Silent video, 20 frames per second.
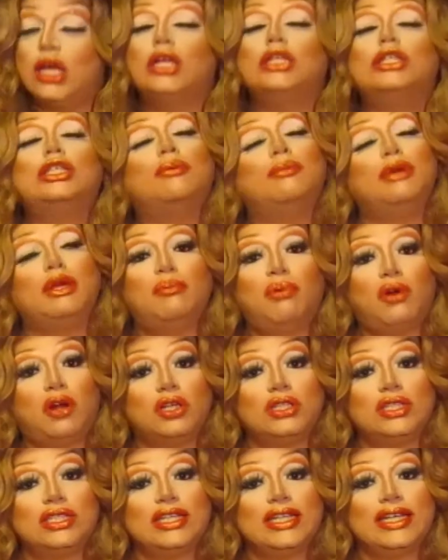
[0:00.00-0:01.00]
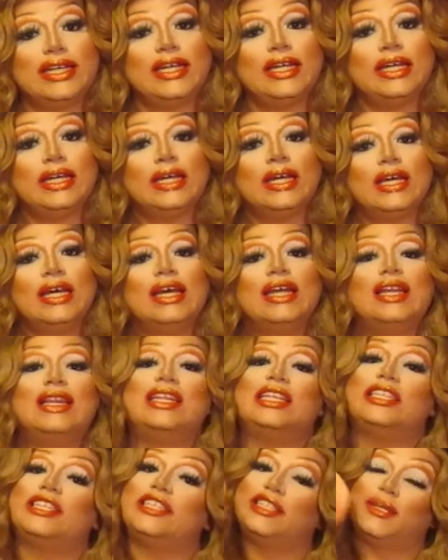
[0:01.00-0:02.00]
to me personally,
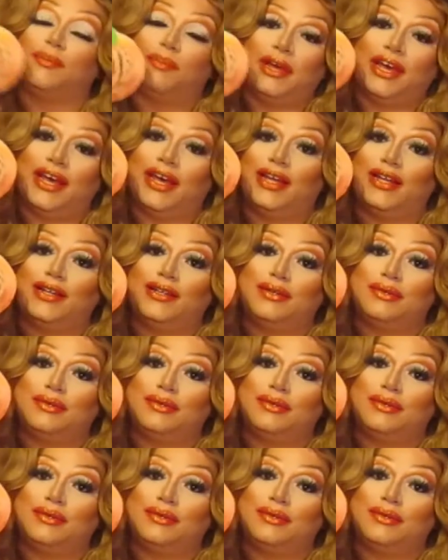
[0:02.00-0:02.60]
this is a pit.